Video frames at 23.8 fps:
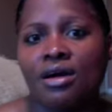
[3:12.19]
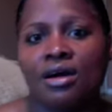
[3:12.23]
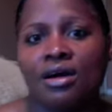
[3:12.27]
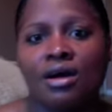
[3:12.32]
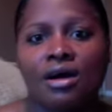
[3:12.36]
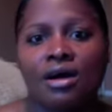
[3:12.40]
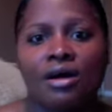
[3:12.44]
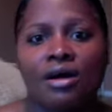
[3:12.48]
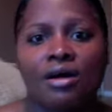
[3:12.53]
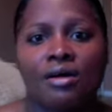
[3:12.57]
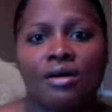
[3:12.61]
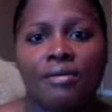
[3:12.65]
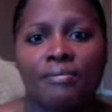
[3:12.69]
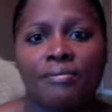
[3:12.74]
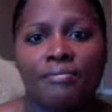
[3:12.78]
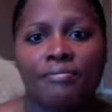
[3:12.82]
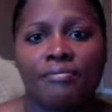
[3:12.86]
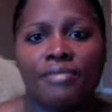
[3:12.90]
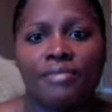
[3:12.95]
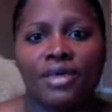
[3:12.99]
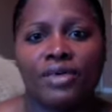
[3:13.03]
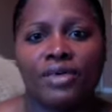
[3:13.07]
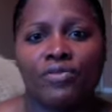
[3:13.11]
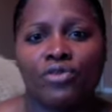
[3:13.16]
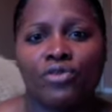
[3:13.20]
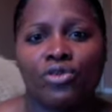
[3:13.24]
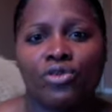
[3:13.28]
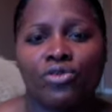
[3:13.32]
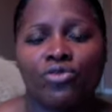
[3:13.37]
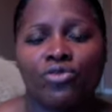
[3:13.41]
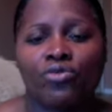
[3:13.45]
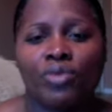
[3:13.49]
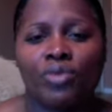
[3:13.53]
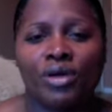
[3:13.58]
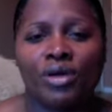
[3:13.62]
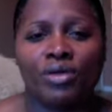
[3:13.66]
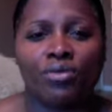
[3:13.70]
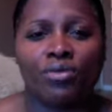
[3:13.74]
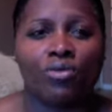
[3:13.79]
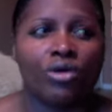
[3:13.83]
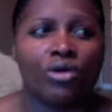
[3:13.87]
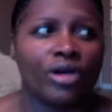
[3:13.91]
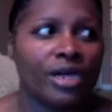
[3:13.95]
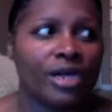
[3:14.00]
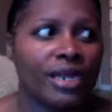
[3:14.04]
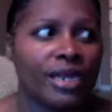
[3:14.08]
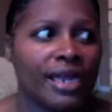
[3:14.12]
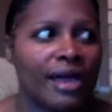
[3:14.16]
Um, if you've been
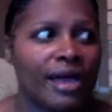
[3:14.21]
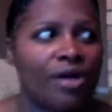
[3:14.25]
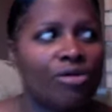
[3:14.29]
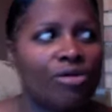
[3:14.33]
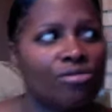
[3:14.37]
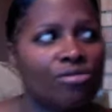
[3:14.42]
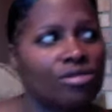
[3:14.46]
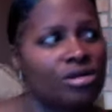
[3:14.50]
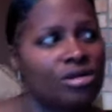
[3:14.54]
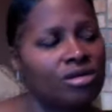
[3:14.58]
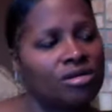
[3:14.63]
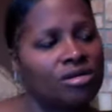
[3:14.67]
working out